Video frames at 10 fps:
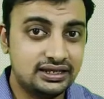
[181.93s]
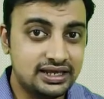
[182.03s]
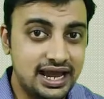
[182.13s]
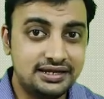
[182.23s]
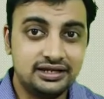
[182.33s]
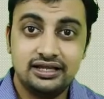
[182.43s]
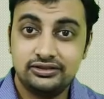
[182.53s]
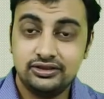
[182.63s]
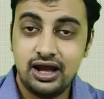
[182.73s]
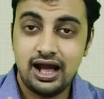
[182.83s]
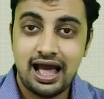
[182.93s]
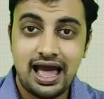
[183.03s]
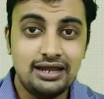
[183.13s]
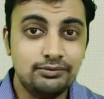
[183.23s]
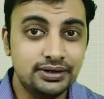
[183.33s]
get the
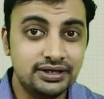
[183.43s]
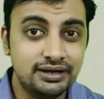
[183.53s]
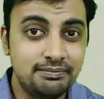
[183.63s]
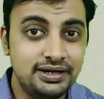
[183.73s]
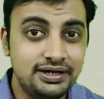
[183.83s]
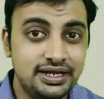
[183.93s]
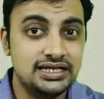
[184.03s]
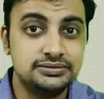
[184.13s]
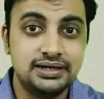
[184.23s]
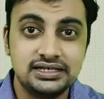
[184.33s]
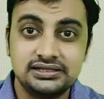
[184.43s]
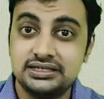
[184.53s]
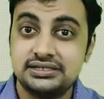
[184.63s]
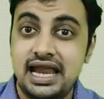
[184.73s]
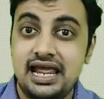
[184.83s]
higher workability as well as the
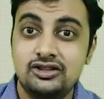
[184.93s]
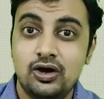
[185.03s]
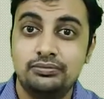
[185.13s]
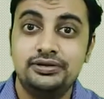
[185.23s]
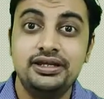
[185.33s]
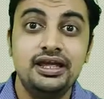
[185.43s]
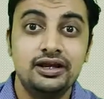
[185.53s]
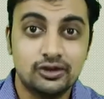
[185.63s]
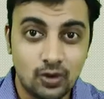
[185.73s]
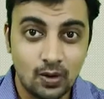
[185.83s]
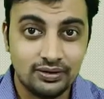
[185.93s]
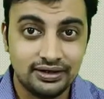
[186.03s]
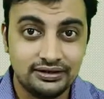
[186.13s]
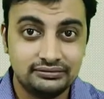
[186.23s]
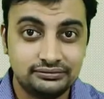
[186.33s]
strength of the
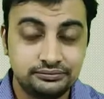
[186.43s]
concrete.